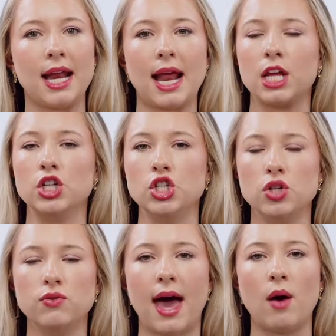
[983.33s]
and I can
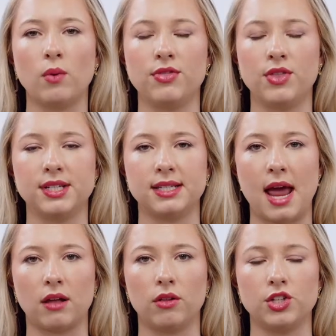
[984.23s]
do that with this
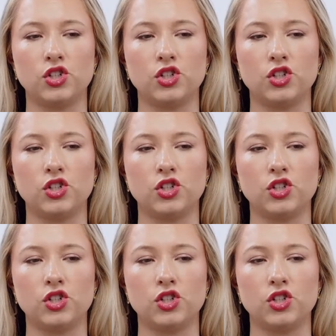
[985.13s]
necklace.